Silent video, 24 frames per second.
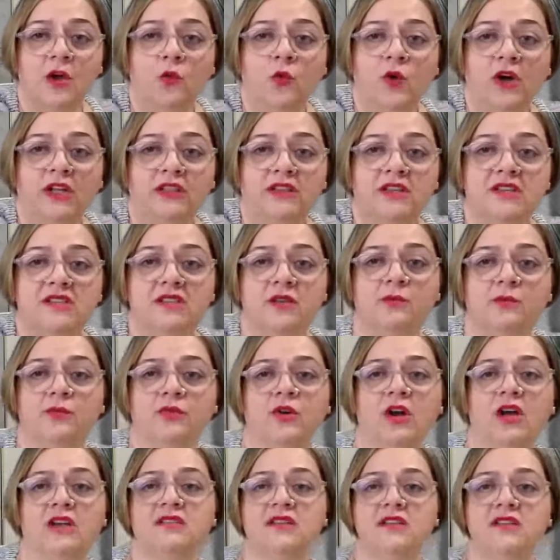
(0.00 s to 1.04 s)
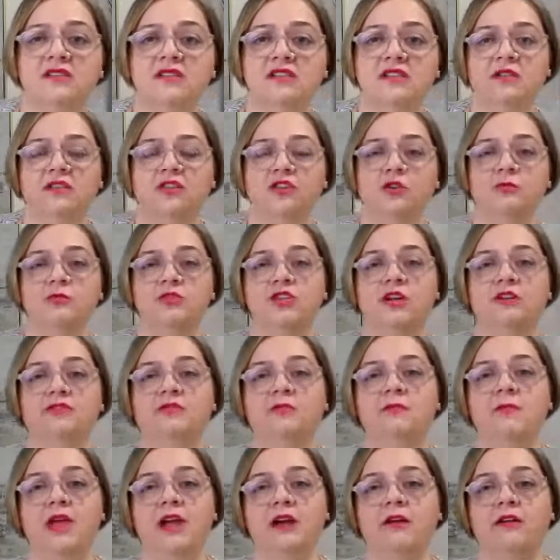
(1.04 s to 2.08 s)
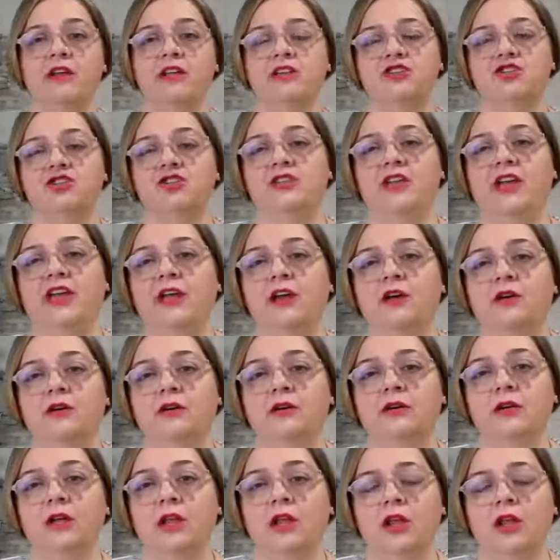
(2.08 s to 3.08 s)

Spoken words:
What is the process in terms of marriage there?